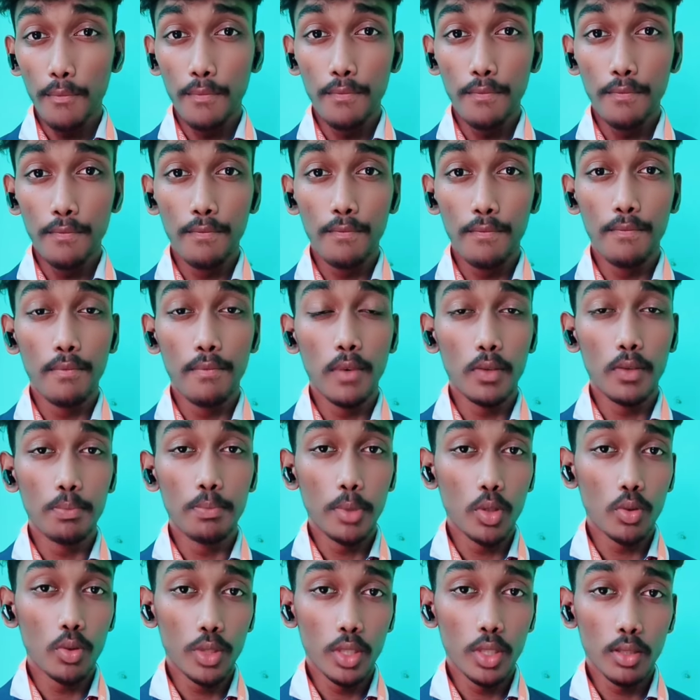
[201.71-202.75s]
knowing
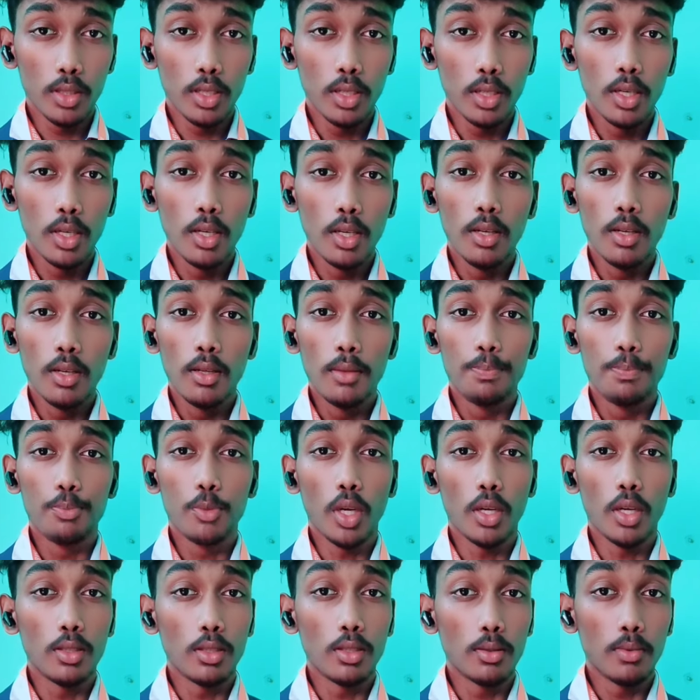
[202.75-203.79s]
the best way to
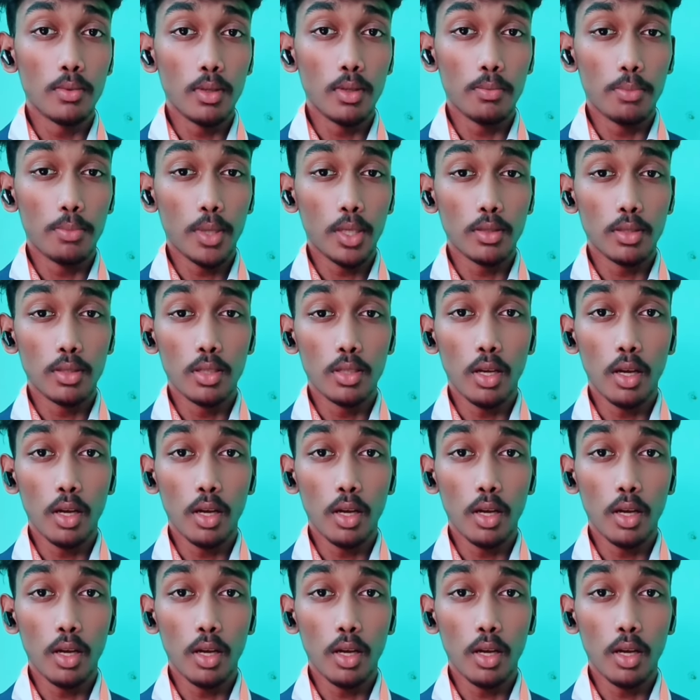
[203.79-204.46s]
proceed,